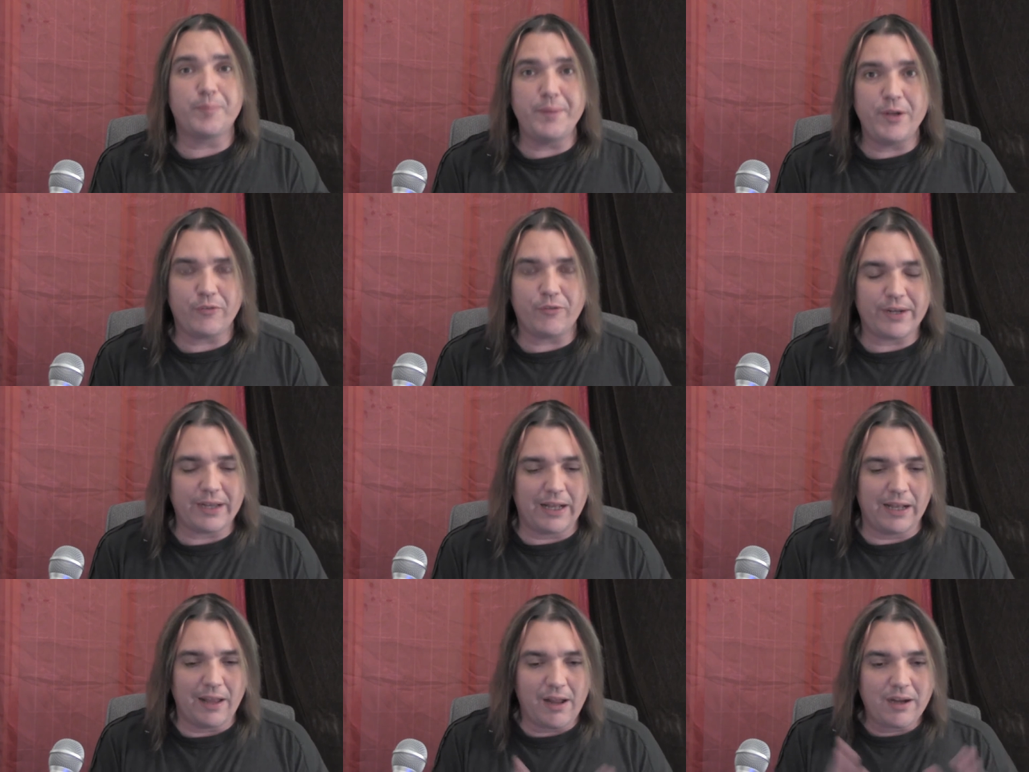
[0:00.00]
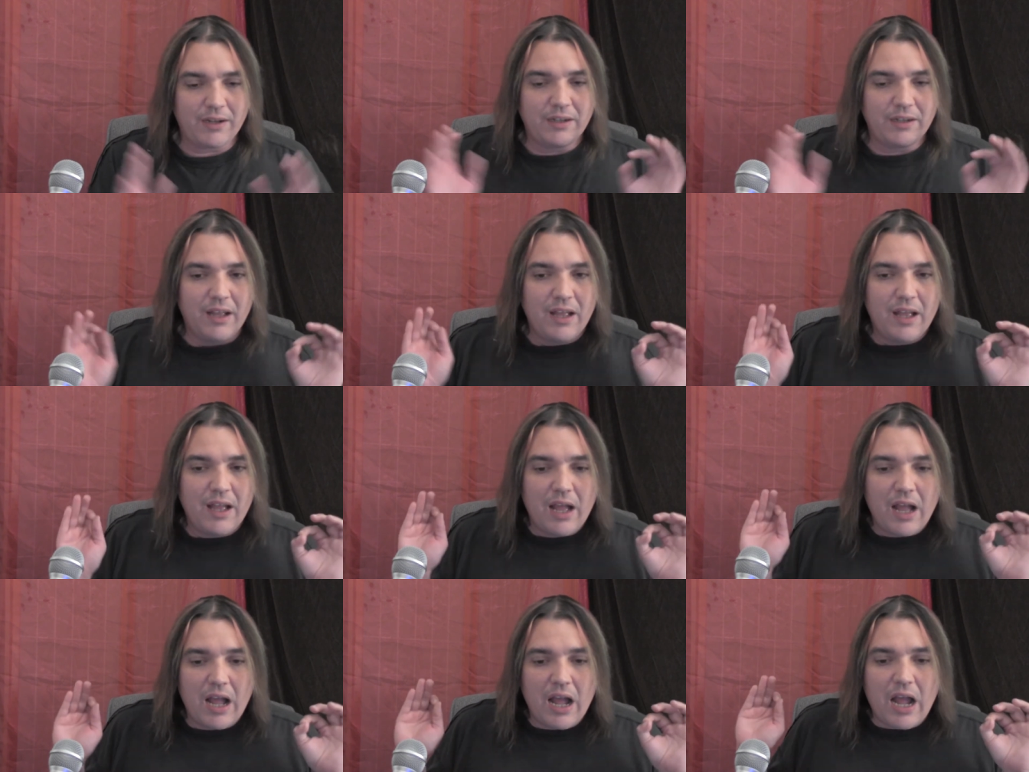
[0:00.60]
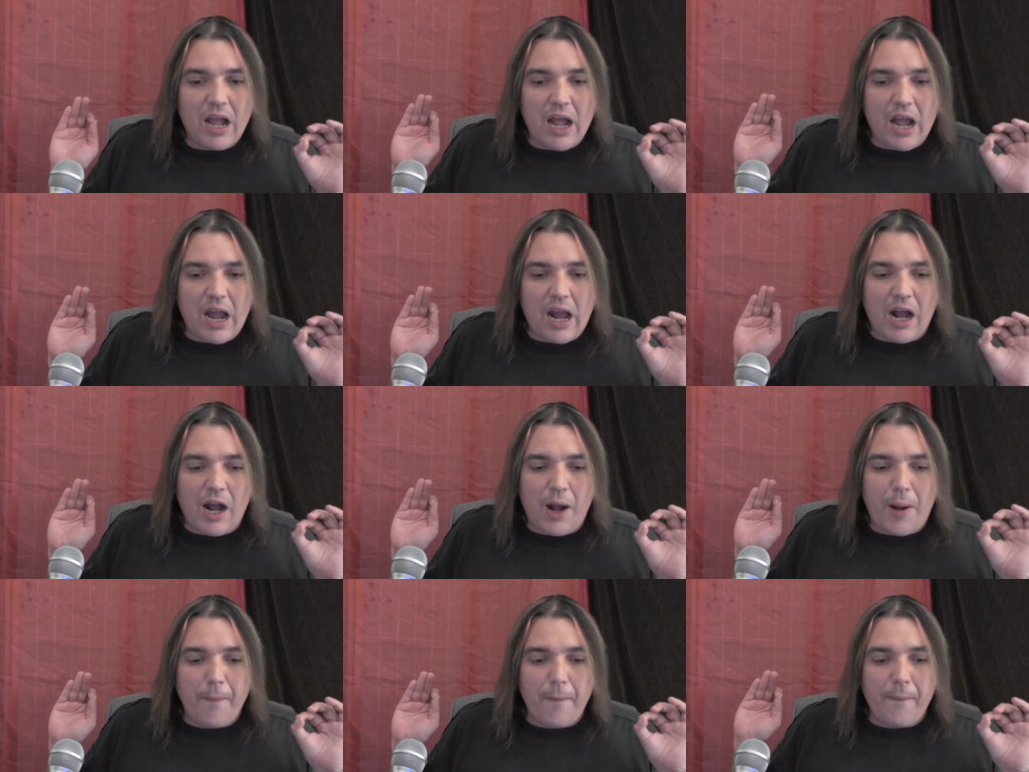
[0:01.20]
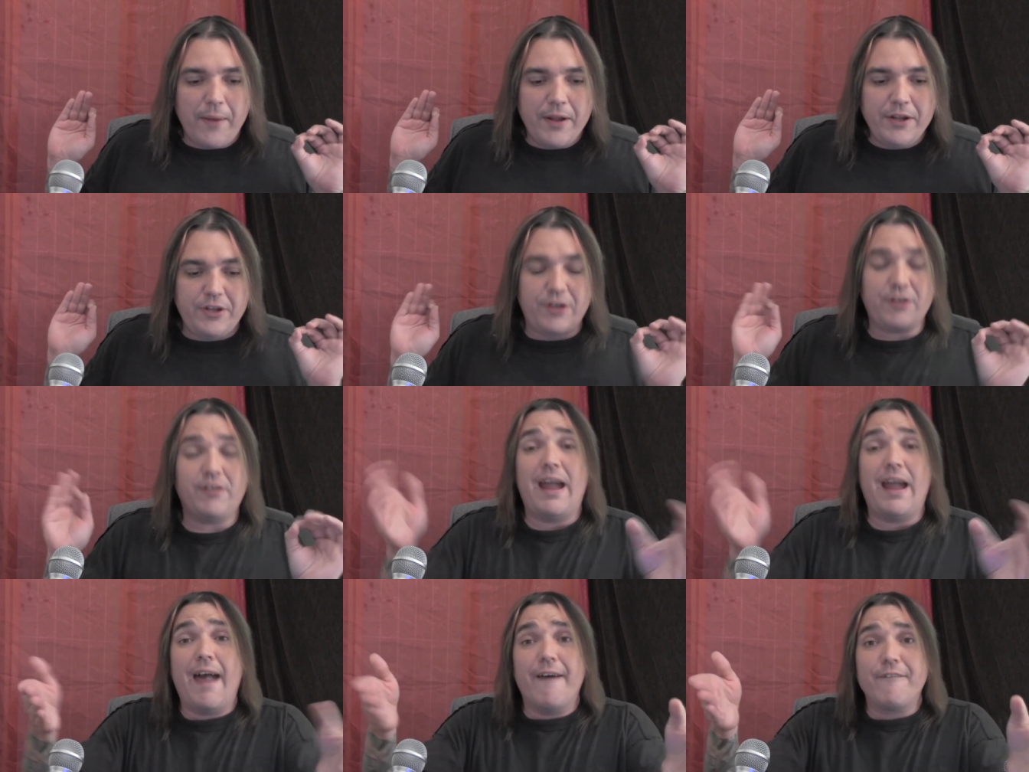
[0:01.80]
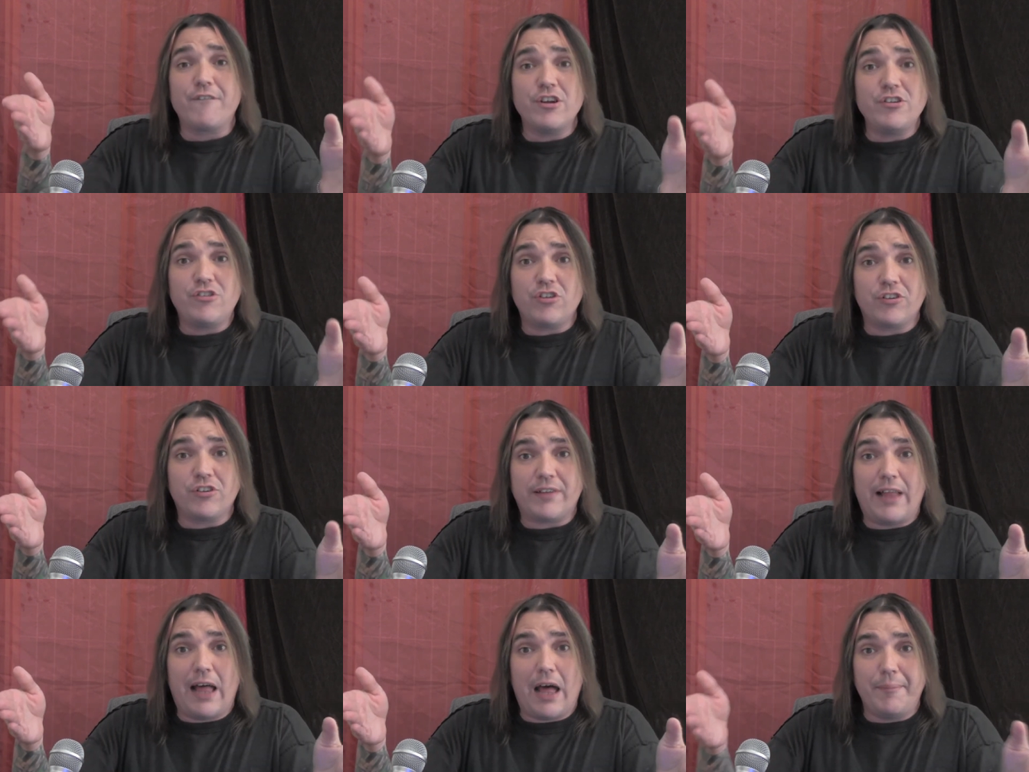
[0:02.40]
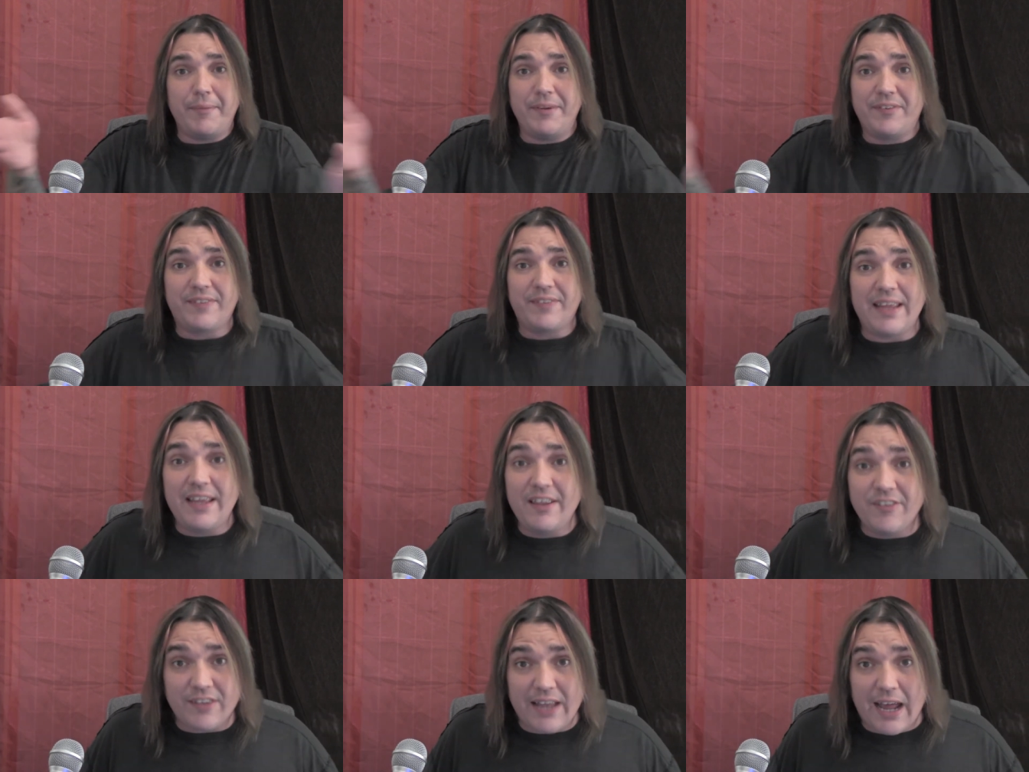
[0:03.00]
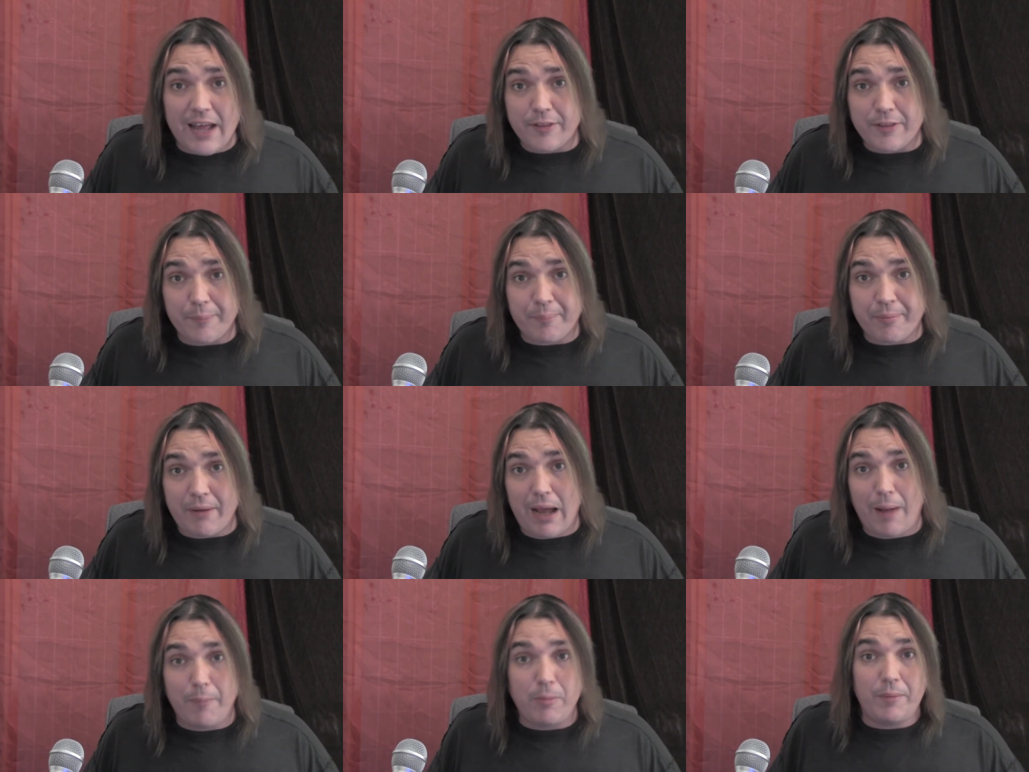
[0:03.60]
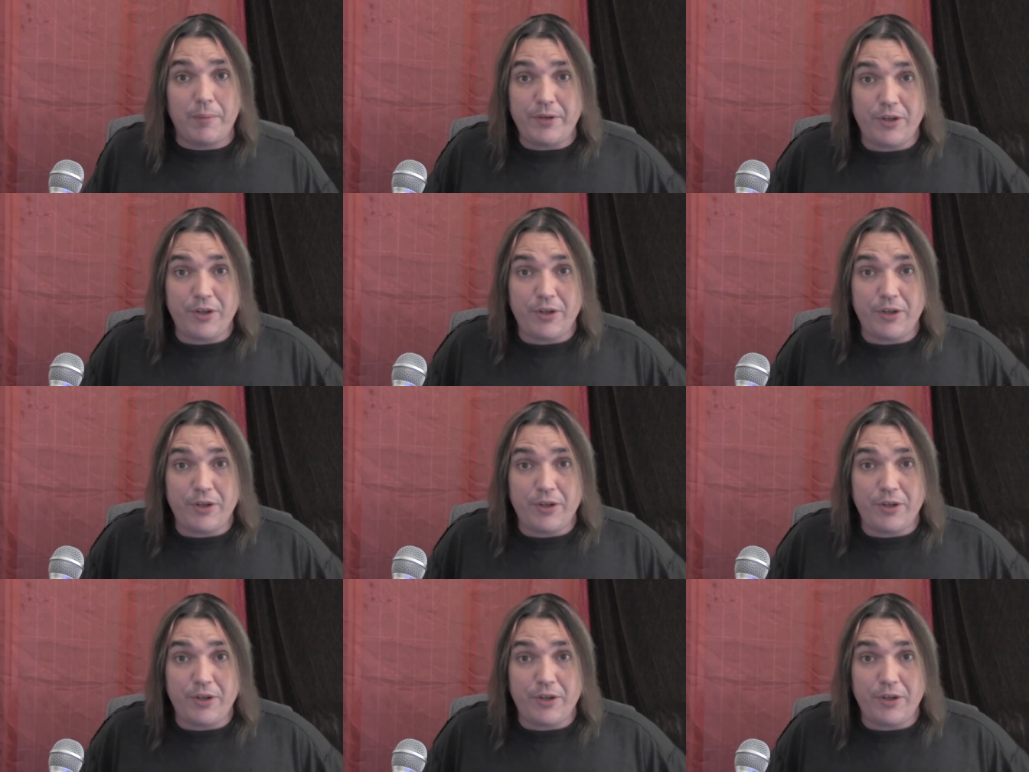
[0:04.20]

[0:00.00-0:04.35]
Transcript: be real. Your average Islamist is not the problem.